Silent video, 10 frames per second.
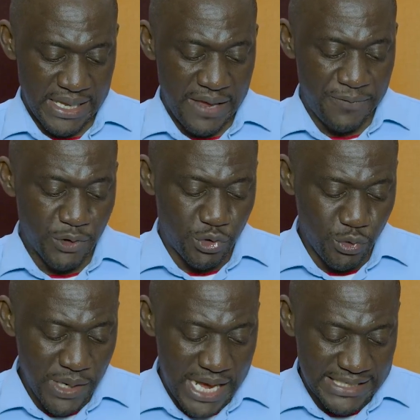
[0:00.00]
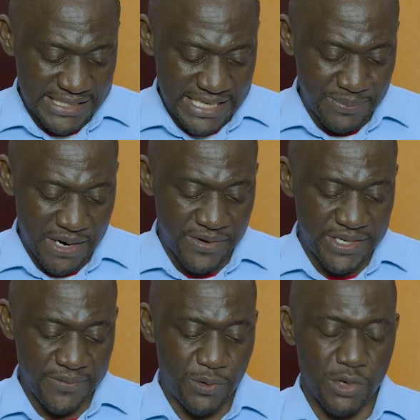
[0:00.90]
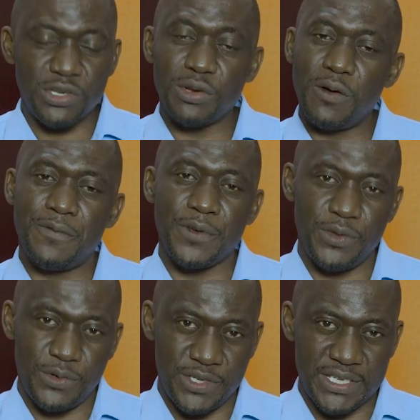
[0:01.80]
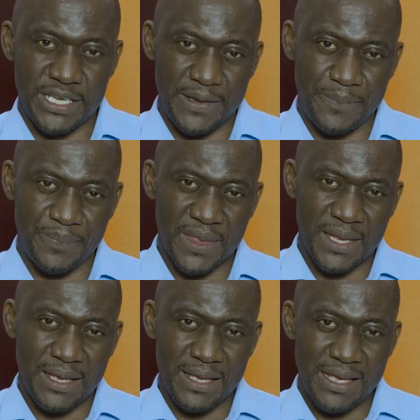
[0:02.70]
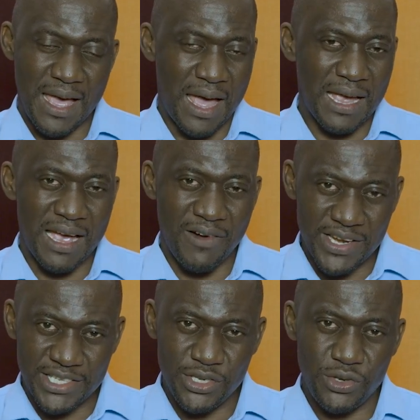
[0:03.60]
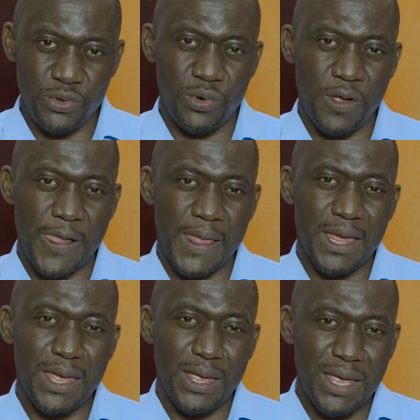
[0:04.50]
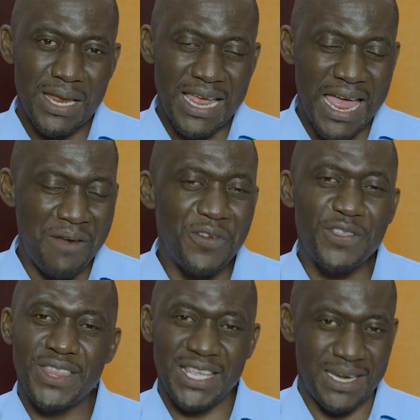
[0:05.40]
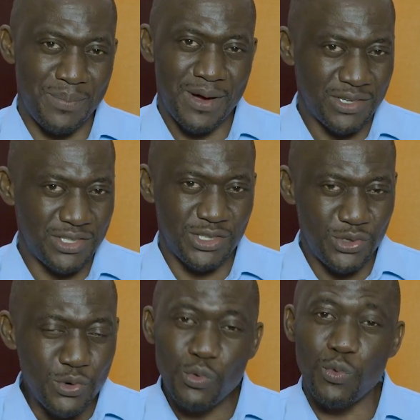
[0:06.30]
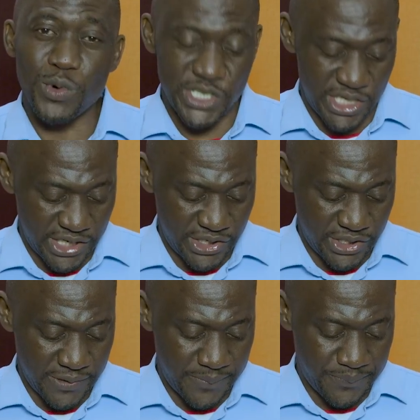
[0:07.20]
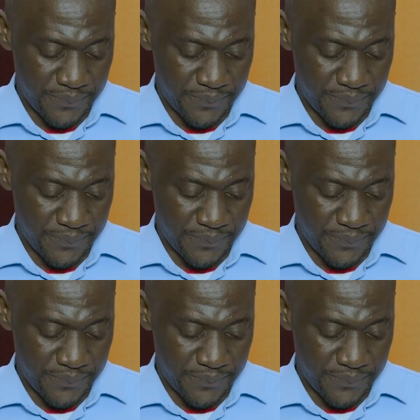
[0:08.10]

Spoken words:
if you truly accept and receive God's love for you today? I guarantee you, everything about you will change.